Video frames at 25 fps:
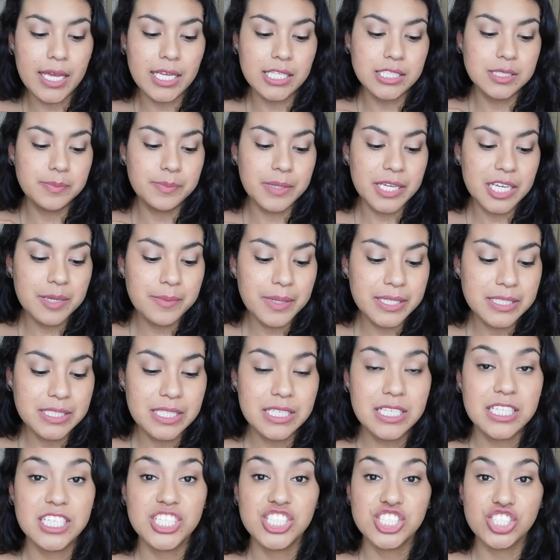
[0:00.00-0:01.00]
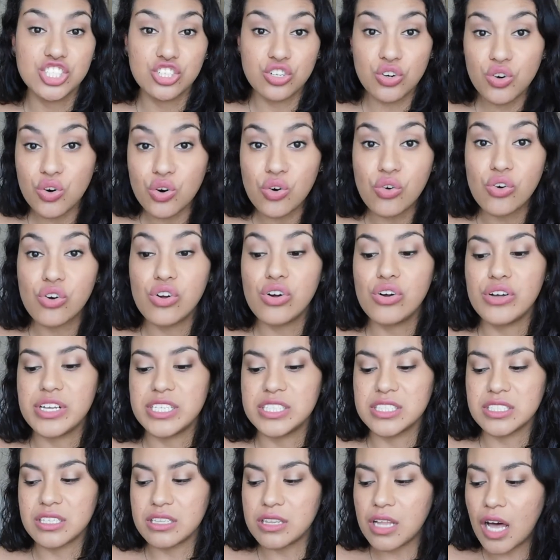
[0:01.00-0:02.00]
It's pigmented and it's coral,
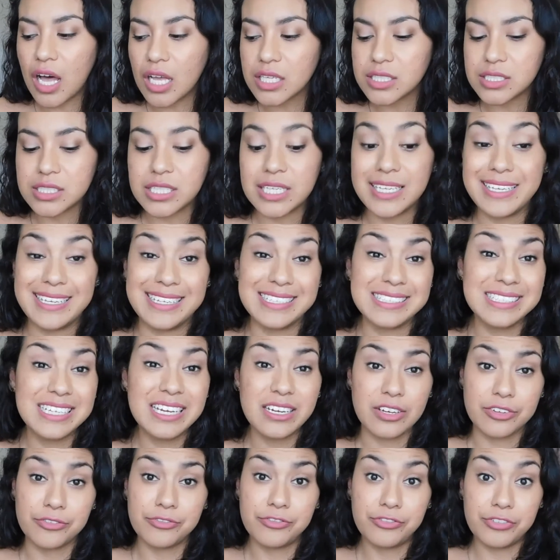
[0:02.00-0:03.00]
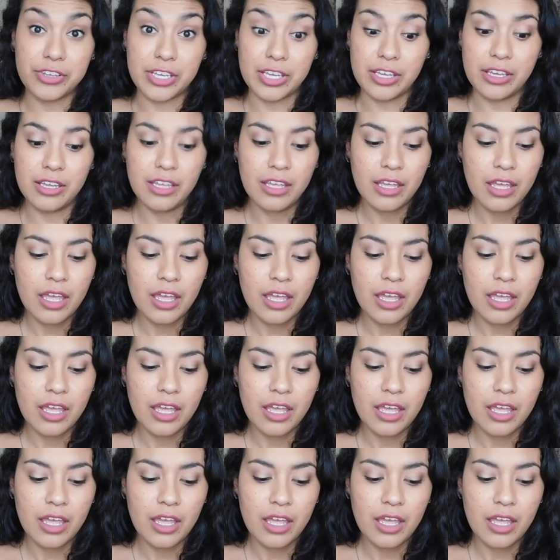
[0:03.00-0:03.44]
it's glossy, it's comfy.